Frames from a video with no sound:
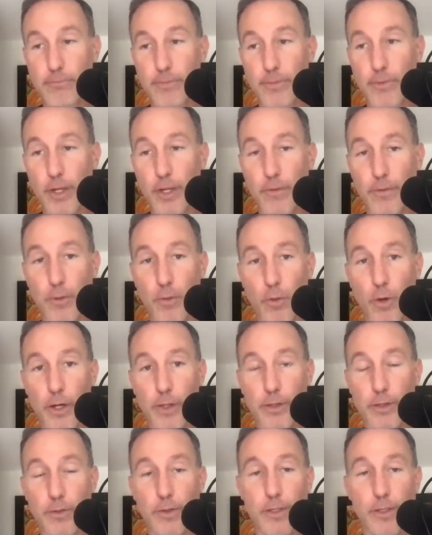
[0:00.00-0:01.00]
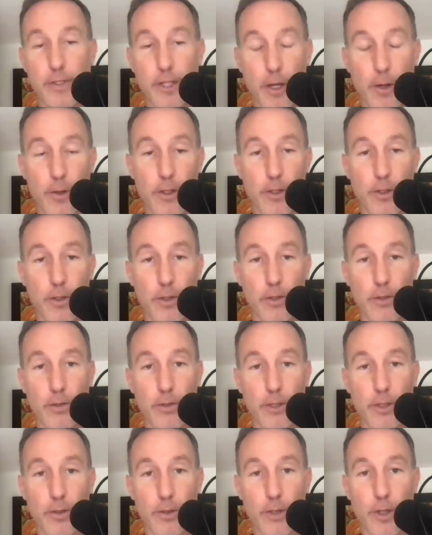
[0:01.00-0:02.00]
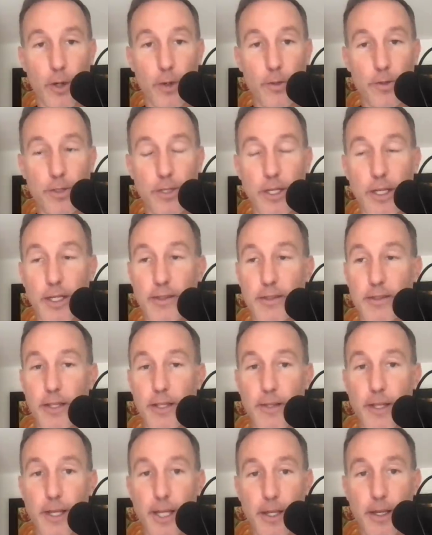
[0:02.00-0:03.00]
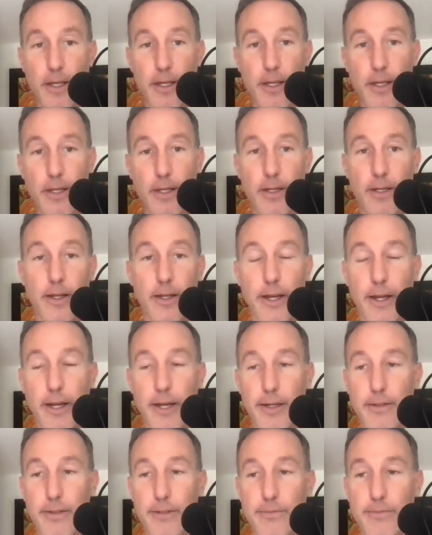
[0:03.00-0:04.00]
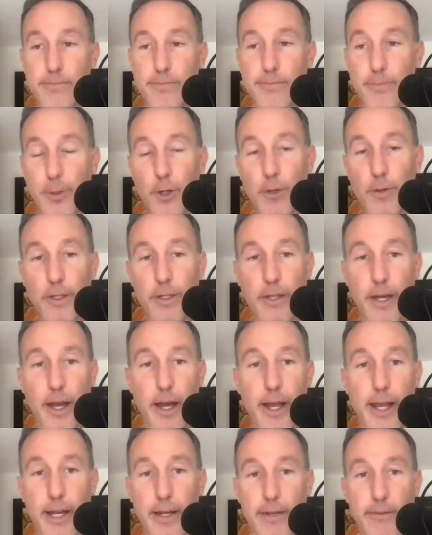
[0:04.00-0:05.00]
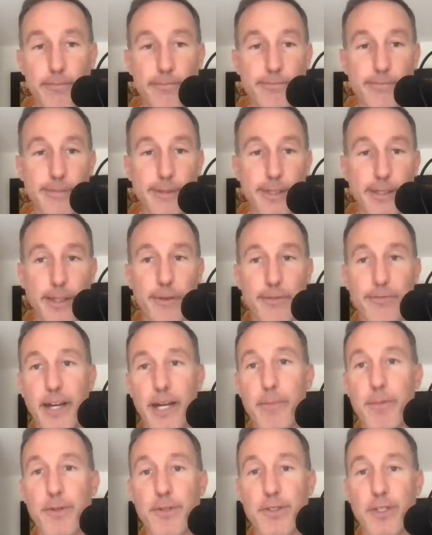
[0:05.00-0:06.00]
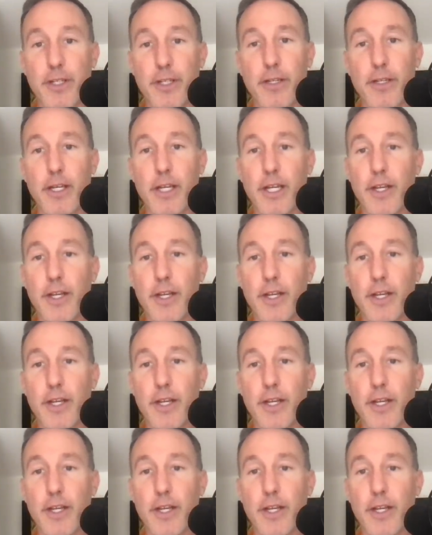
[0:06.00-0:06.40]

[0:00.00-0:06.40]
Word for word: if you want to sell your, your ghost, then they uh, burn the DAI and, and that 5%.